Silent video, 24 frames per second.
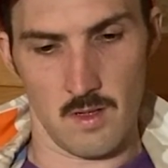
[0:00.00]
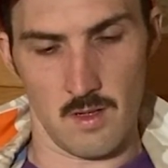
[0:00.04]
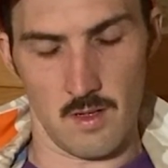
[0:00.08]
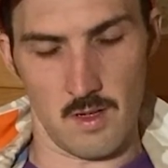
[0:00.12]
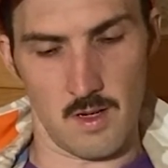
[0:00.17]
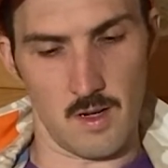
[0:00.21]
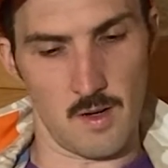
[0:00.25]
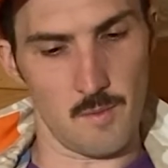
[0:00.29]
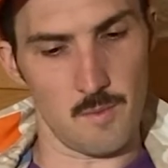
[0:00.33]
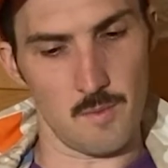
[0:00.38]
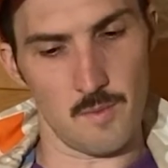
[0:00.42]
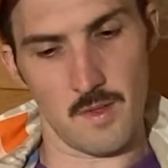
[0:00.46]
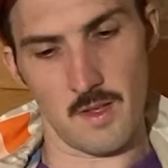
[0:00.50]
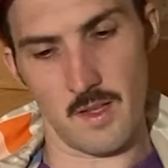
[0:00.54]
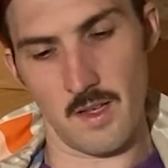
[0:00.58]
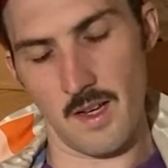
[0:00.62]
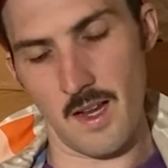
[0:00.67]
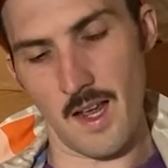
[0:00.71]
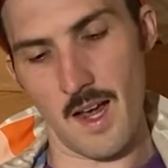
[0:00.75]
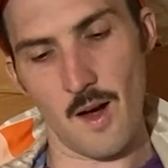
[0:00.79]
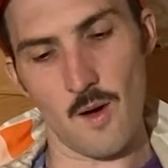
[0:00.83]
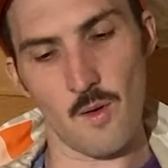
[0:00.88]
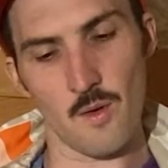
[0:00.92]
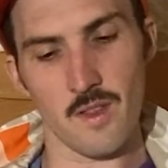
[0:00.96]

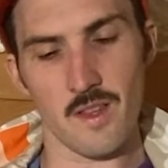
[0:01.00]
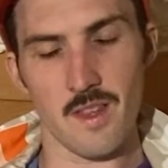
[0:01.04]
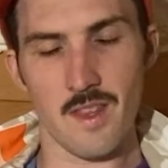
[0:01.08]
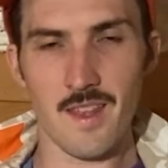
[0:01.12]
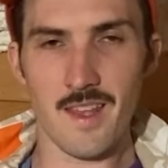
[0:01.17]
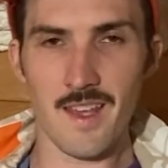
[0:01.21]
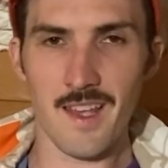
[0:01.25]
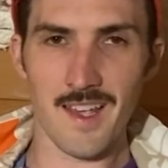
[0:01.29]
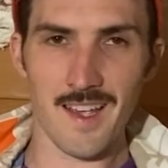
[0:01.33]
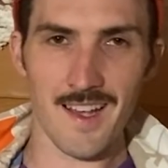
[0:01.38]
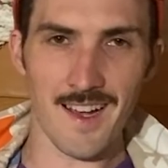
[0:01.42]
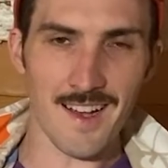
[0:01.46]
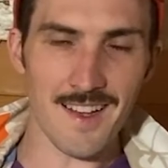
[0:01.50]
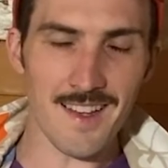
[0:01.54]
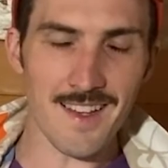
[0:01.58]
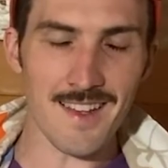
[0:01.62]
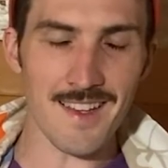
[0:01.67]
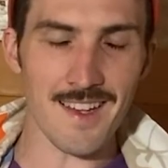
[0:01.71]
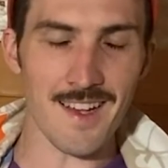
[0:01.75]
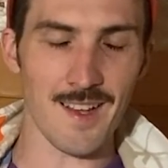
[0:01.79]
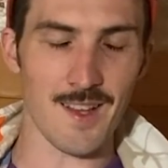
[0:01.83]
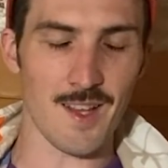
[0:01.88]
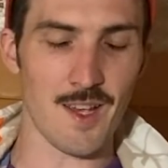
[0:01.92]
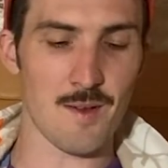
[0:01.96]
Now, the
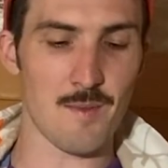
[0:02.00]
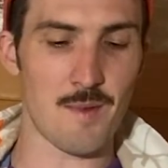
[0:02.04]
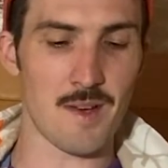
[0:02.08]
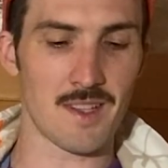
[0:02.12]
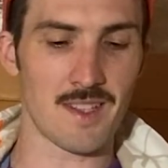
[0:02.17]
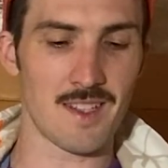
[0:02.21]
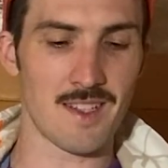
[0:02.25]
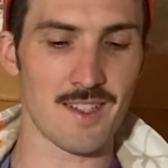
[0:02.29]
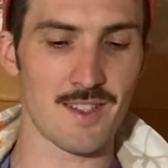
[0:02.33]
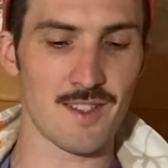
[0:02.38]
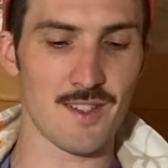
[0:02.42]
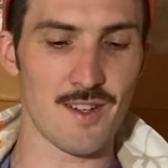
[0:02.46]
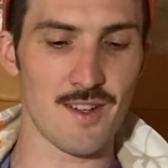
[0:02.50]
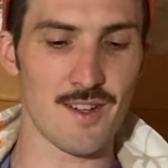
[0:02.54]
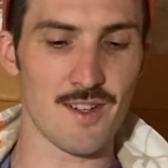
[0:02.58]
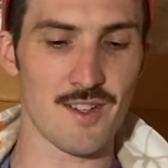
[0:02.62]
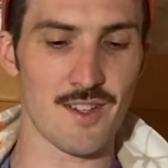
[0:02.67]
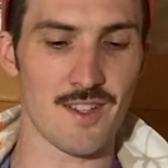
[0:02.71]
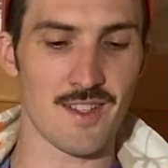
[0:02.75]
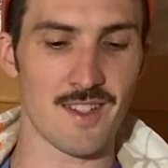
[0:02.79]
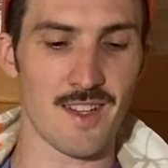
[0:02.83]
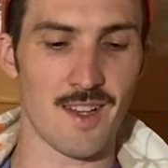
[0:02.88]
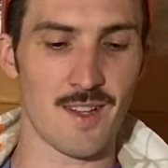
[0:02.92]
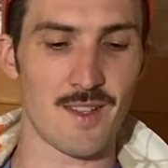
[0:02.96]
other thing I like about the
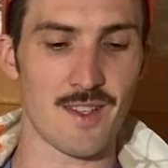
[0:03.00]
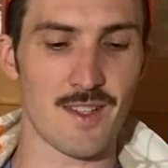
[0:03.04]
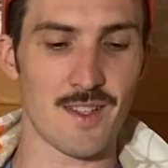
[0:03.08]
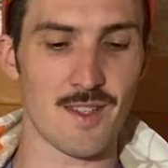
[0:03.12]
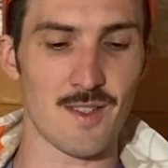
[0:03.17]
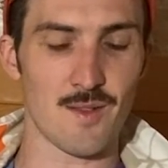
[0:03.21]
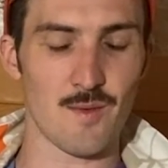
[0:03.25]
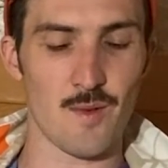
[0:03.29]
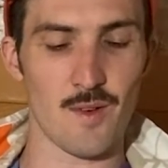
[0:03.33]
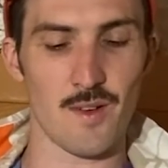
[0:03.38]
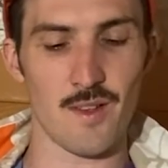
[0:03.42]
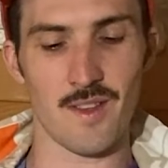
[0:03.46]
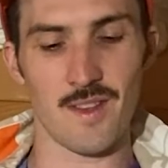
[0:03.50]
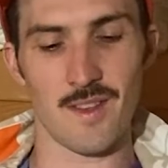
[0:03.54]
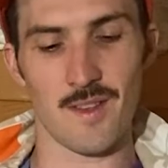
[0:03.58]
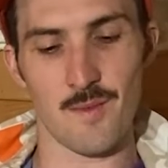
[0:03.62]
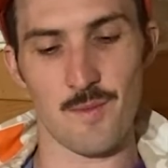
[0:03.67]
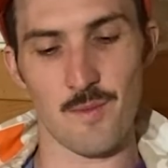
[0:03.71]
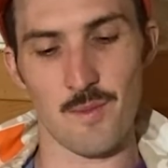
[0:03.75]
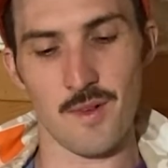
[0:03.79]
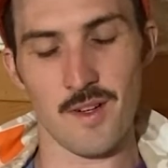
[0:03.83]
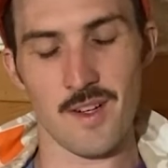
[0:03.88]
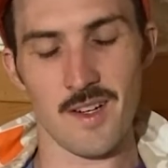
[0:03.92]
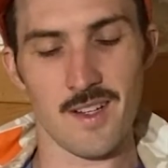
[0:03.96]
Excursions, and this is where
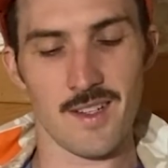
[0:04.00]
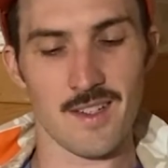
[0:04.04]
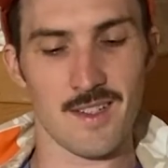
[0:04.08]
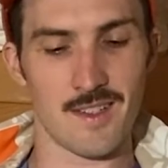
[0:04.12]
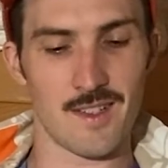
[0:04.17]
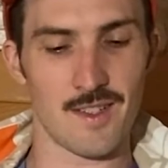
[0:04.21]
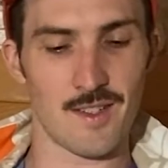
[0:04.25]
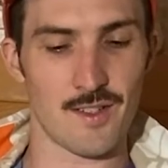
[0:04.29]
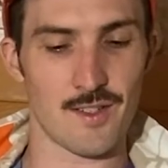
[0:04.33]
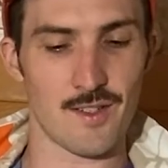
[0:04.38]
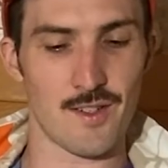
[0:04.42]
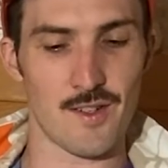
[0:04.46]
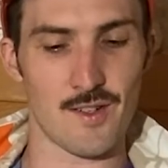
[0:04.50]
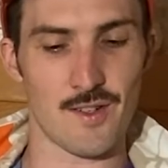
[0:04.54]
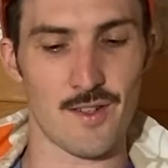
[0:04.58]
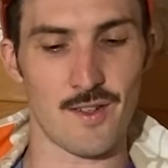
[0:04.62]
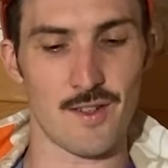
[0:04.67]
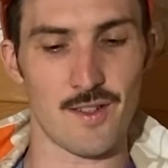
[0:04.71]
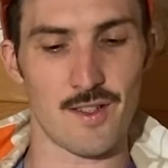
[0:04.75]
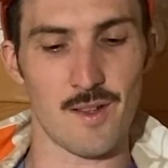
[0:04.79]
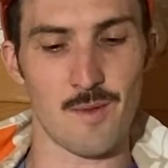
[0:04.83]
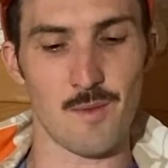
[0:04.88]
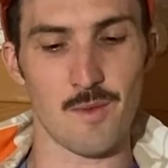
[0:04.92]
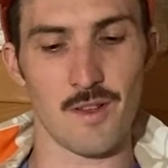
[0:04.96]
the Prius and the Excursion
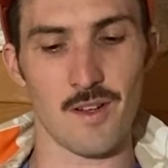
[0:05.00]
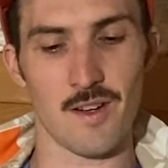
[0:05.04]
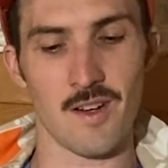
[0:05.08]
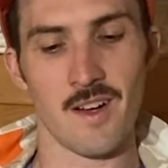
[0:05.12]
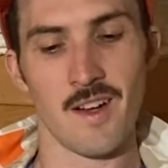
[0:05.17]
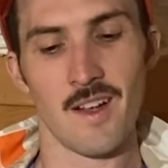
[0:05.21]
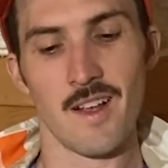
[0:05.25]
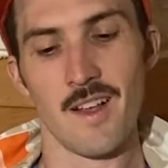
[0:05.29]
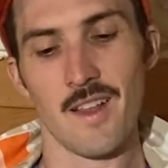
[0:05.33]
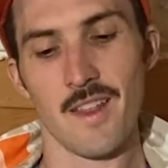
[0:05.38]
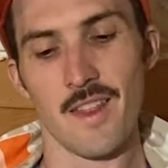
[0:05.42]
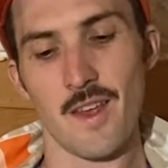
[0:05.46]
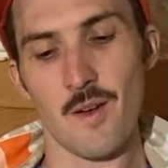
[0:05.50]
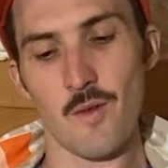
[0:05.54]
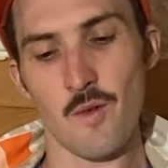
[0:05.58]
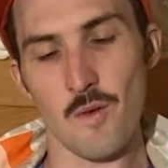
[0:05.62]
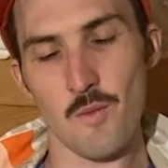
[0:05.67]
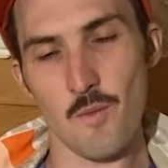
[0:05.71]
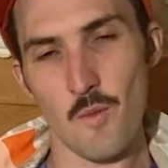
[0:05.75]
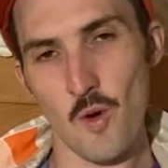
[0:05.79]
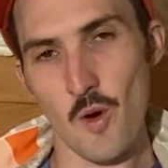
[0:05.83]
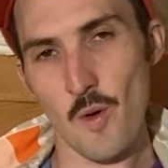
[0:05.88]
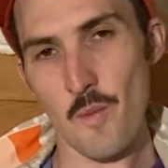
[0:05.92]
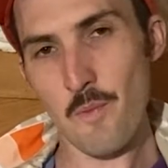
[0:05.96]
are similar, they
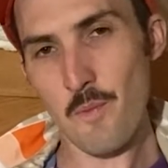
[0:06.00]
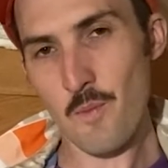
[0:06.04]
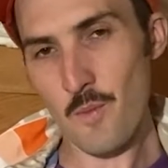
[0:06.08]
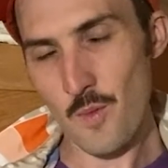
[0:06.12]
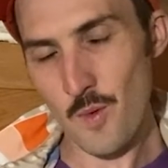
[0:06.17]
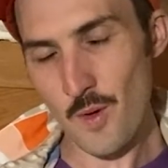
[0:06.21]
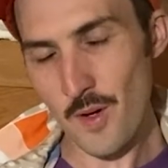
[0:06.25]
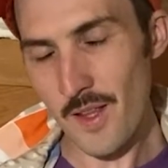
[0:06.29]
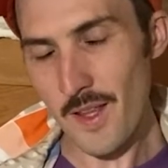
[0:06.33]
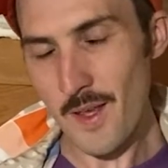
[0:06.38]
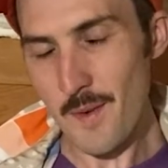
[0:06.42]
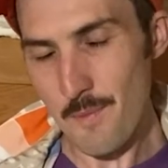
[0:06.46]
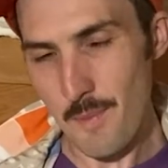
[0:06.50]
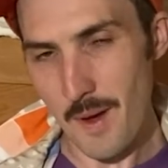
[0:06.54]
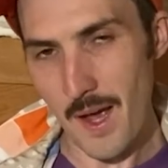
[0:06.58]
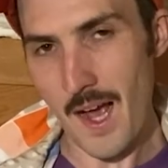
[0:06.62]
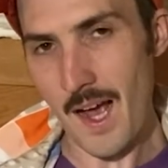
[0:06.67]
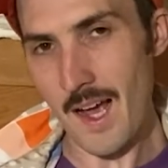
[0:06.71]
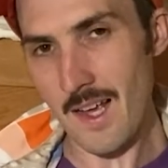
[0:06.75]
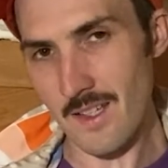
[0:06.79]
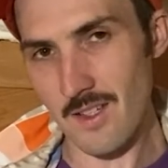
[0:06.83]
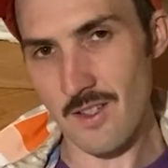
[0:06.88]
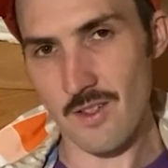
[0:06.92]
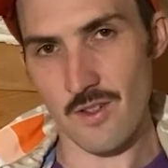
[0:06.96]
were more really
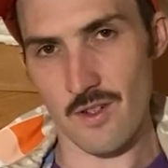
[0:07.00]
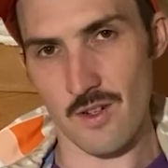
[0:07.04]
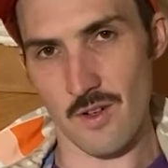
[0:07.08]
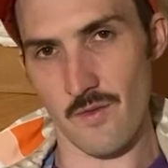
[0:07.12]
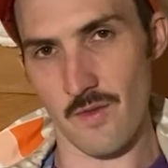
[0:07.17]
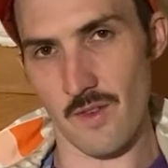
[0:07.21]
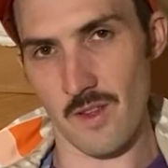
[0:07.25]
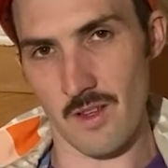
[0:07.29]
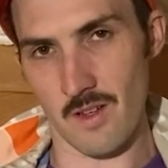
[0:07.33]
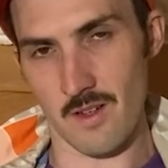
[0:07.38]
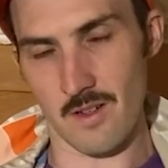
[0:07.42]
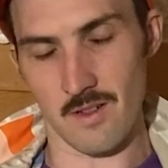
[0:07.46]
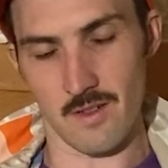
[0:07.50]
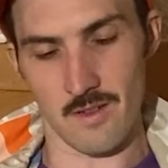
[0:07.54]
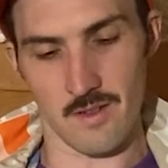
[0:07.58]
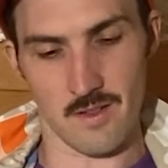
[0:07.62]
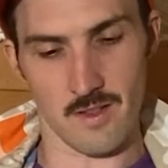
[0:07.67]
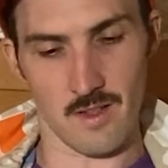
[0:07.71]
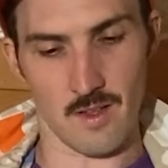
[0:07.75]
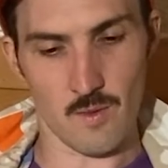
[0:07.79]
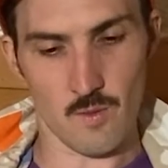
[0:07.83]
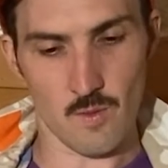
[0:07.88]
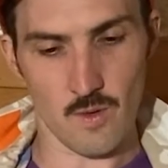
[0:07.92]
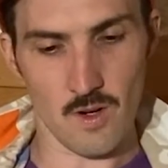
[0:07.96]
passenger
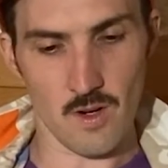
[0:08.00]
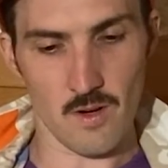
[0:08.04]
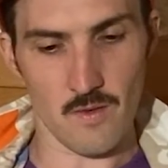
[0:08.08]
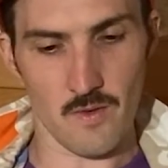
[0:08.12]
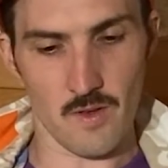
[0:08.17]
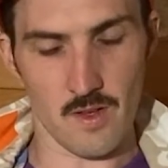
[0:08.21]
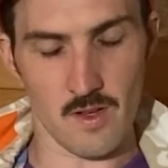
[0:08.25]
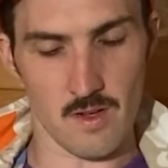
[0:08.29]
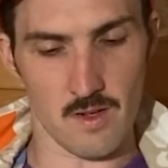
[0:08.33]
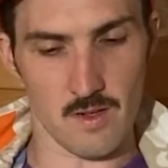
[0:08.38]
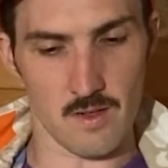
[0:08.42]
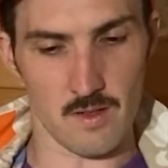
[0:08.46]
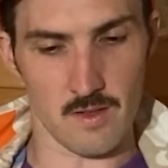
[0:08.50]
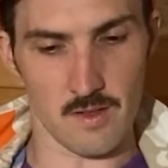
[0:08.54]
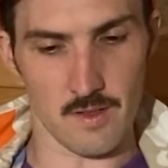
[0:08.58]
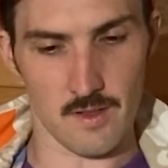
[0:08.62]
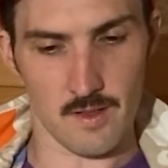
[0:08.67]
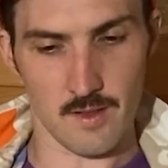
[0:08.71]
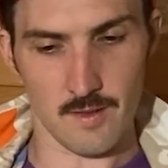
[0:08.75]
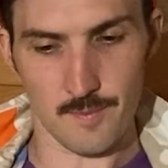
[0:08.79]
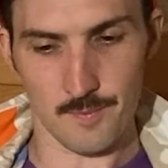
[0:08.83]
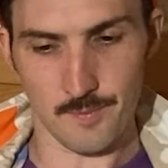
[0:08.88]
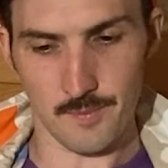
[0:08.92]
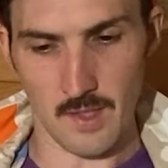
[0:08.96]
vehicles than work
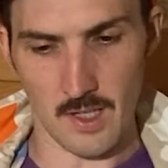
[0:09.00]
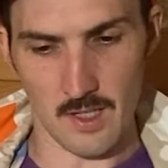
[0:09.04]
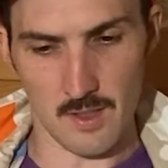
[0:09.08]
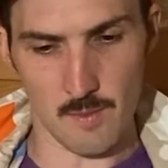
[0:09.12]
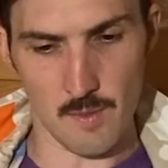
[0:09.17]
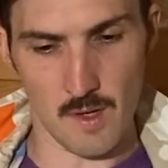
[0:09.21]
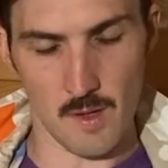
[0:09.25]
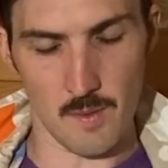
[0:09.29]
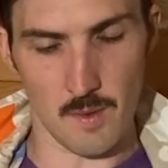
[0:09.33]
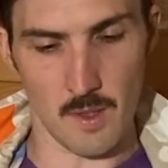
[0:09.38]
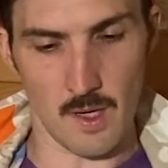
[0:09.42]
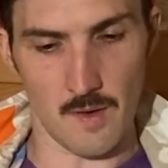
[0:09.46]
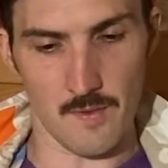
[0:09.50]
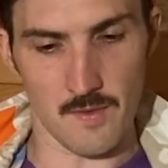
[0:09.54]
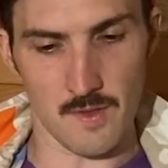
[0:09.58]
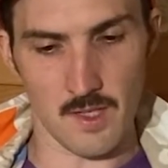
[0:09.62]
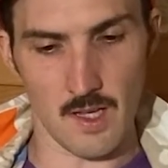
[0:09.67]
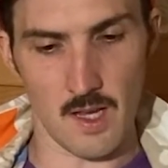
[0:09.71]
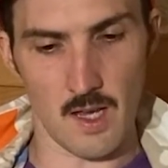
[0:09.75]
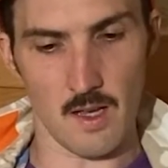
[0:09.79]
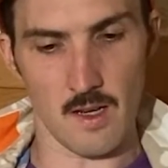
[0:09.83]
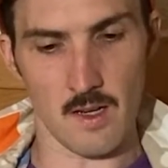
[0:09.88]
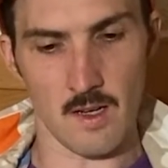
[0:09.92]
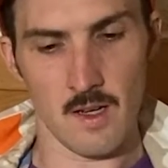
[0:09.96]
vehicles, as maybe I've
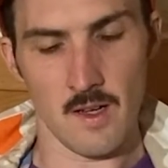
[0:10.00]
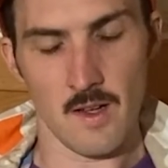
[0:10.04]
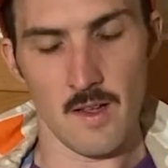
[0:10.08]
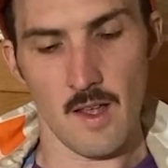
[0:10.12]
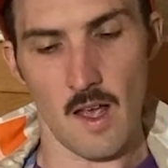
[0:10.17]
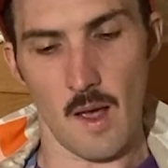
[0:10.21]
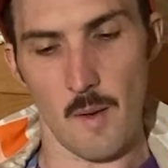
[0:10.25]
said.